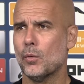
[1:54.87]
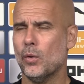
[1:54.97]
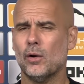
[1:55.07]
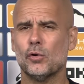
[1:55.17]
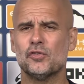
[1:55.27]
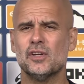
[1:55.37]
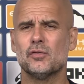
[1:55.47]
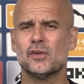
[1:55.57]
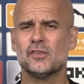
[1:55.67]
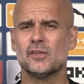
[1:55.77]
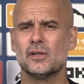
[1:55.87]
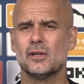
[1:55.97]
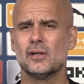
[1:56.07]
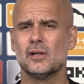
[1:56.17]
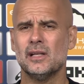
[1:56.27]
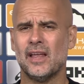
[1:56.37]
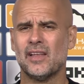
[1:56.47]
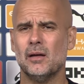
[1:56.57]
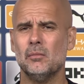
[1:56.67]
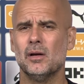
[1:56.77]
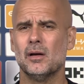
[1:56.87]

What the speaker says: When concede first? The other game?